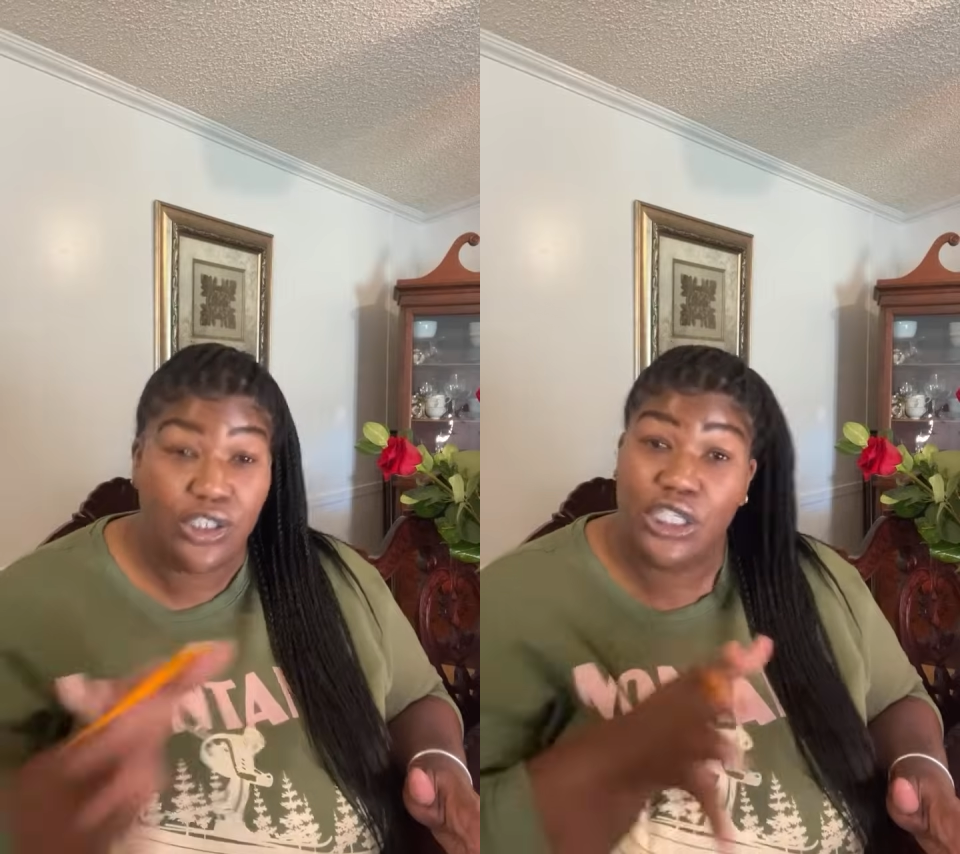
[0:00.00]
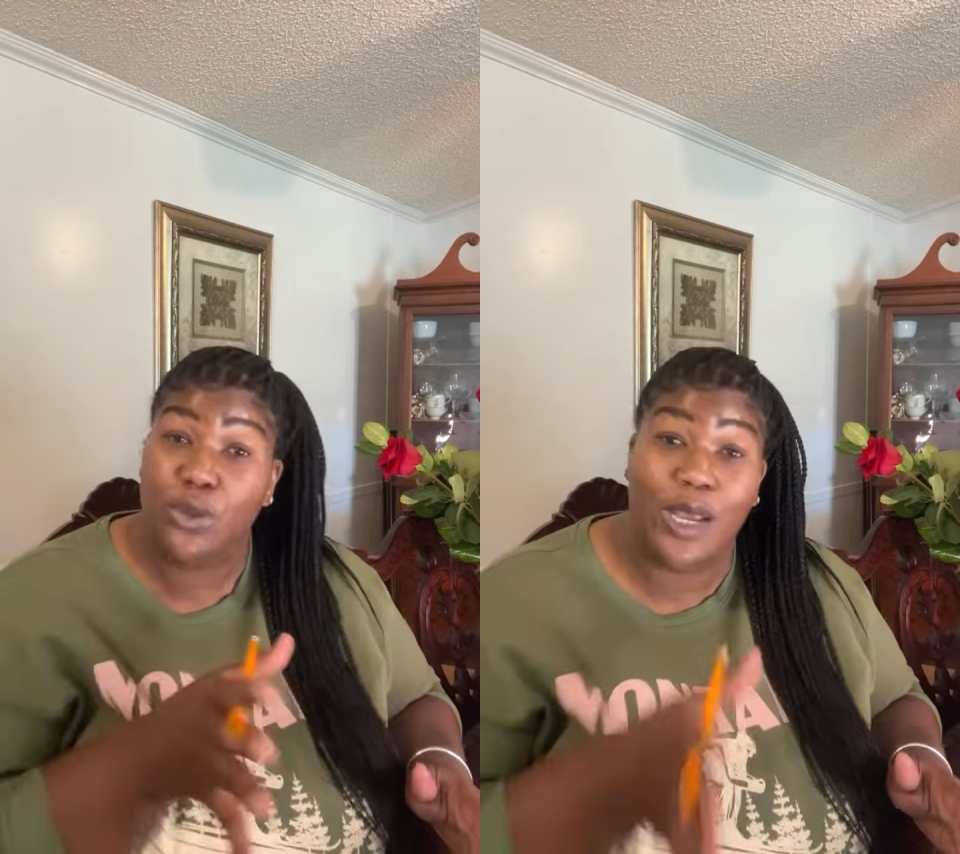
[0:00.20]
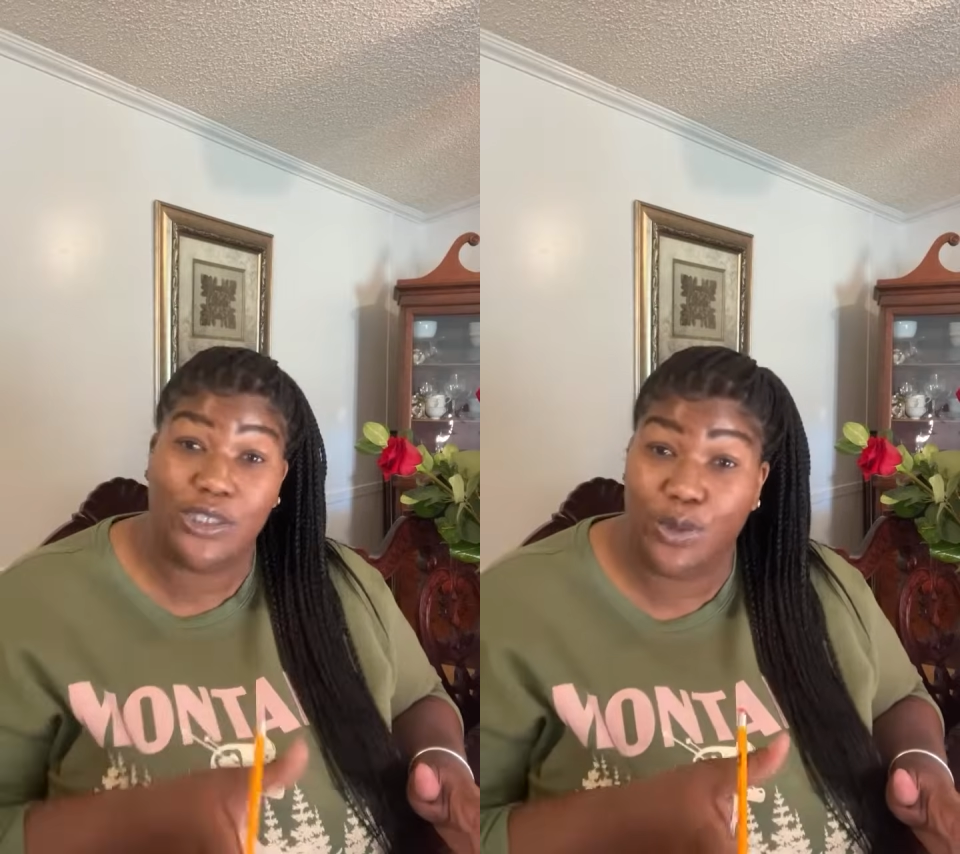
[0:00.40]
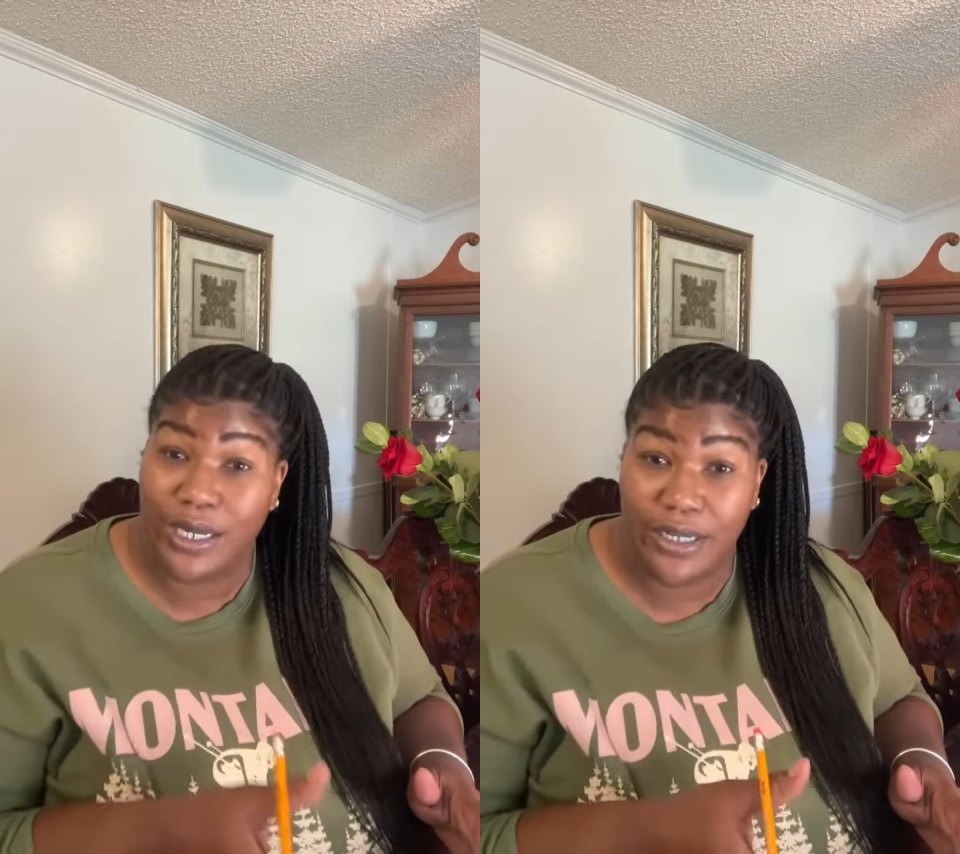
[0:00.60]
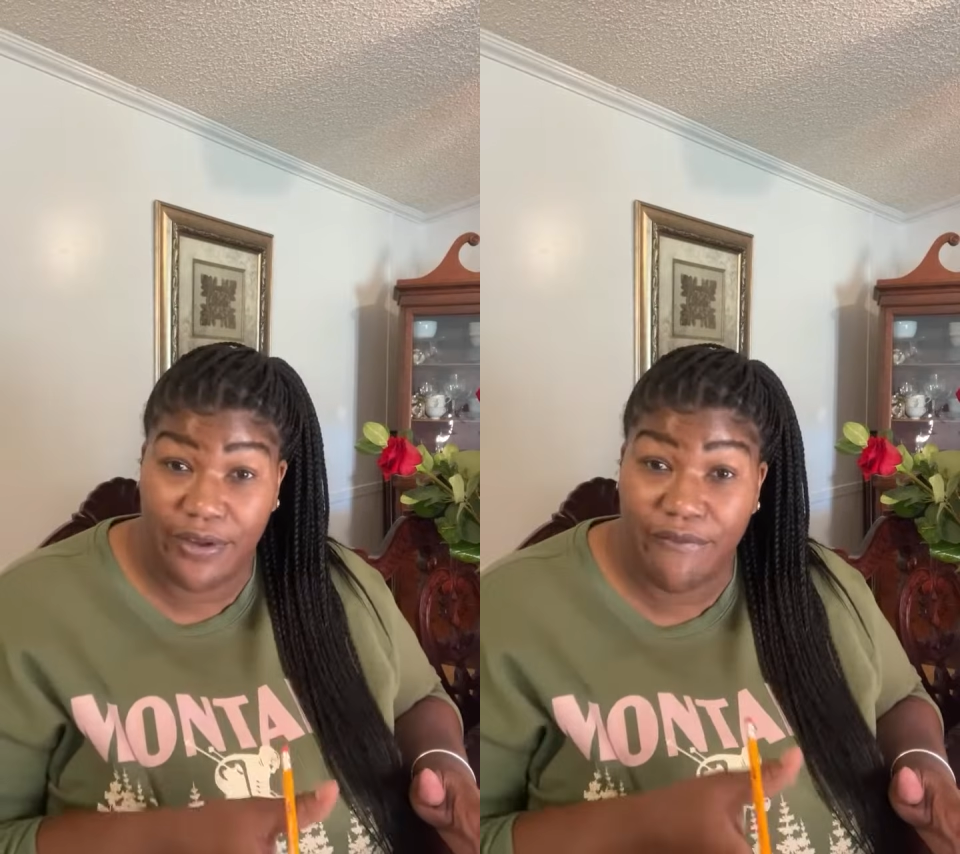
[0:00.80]
She
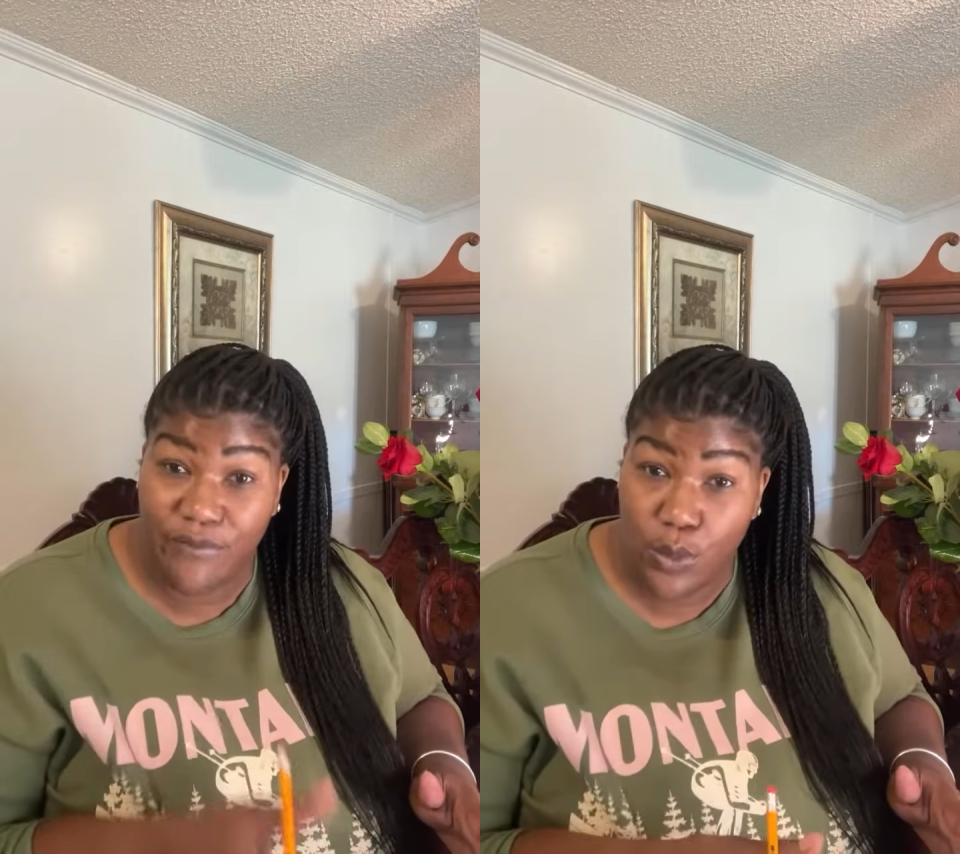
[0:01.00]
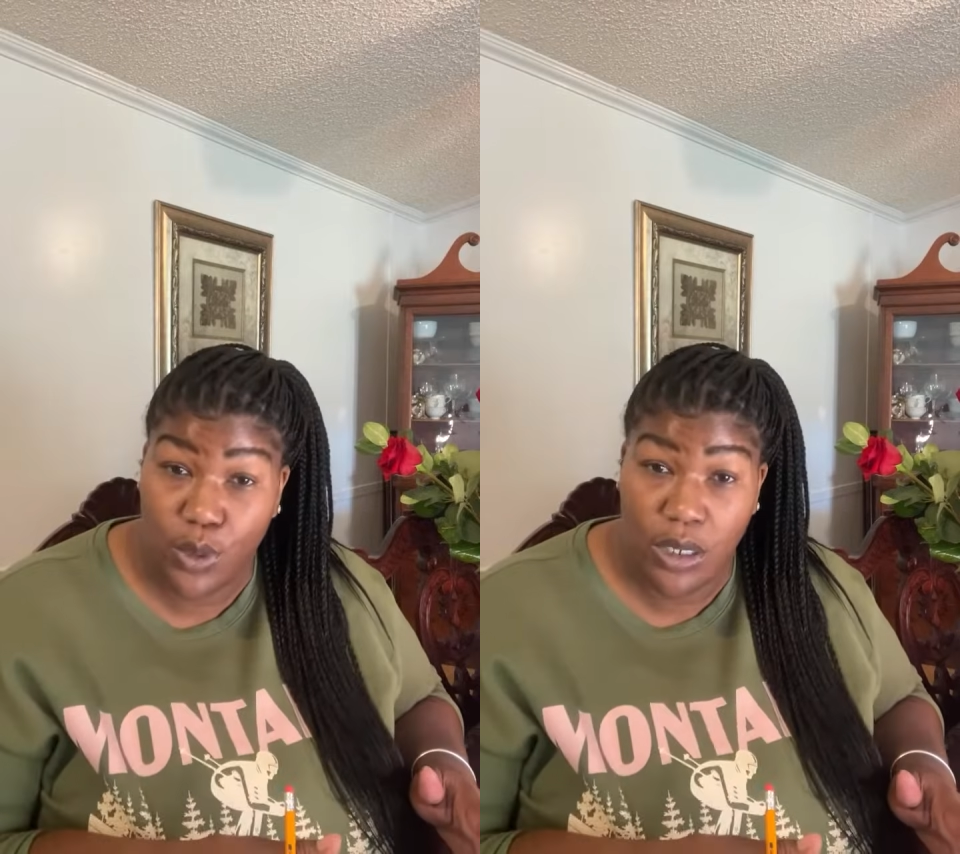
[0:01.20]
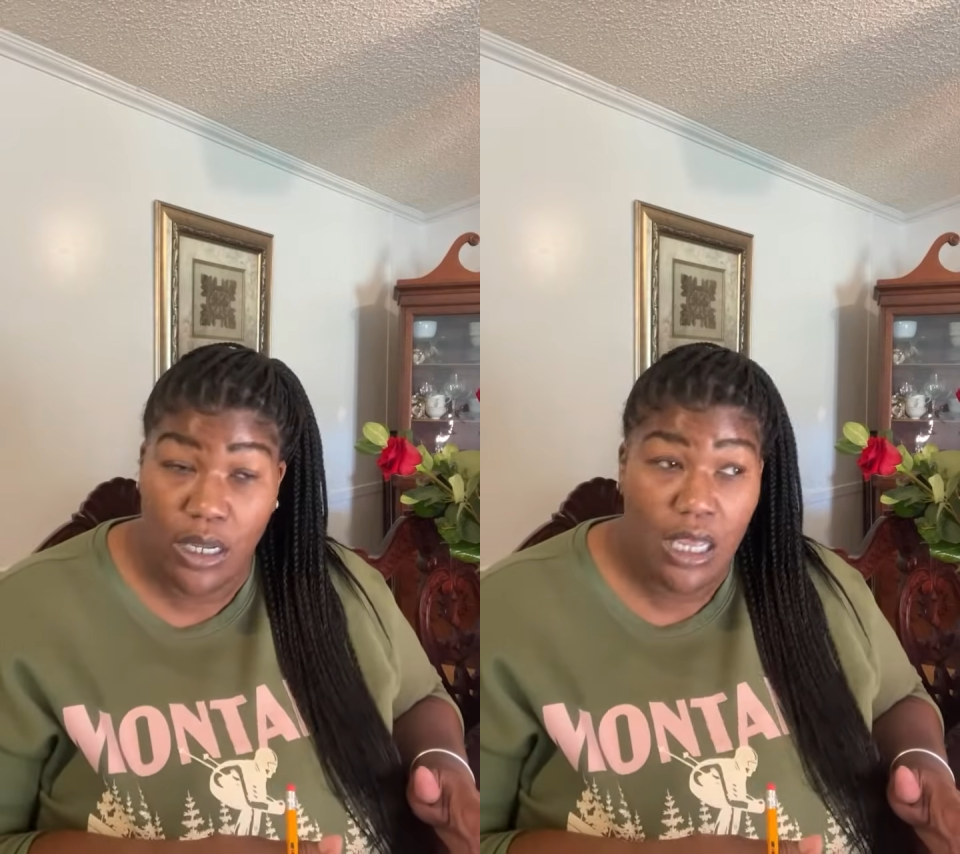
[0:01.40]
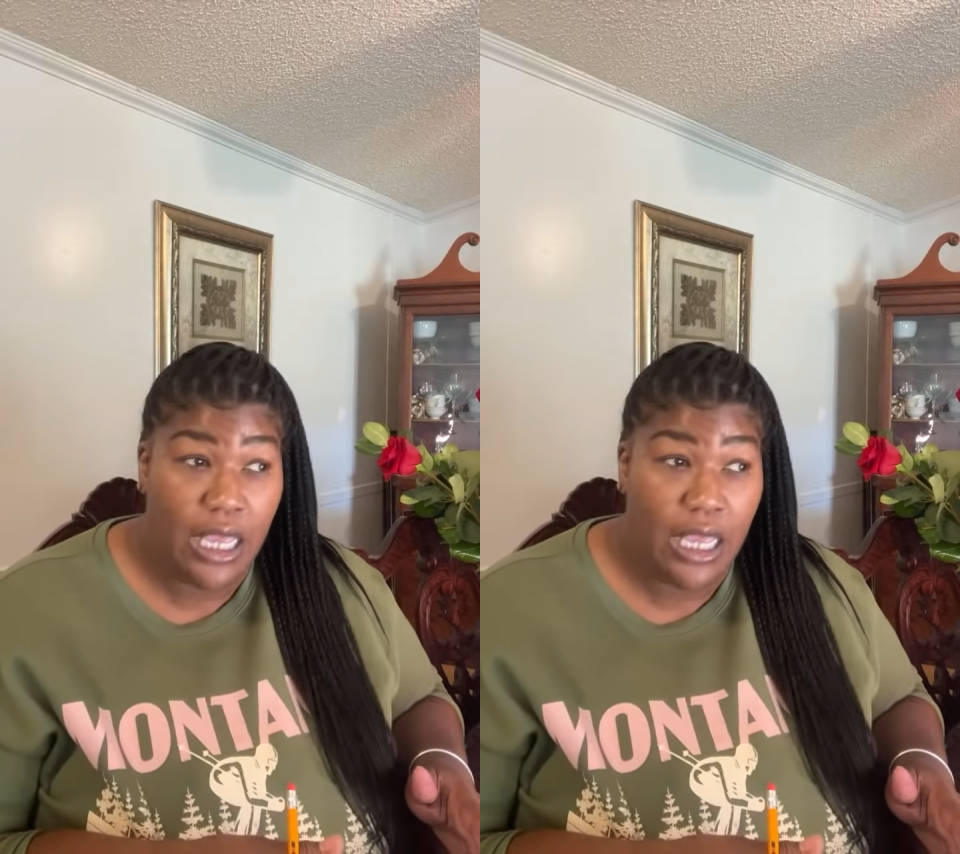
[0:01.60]
graduated in 4.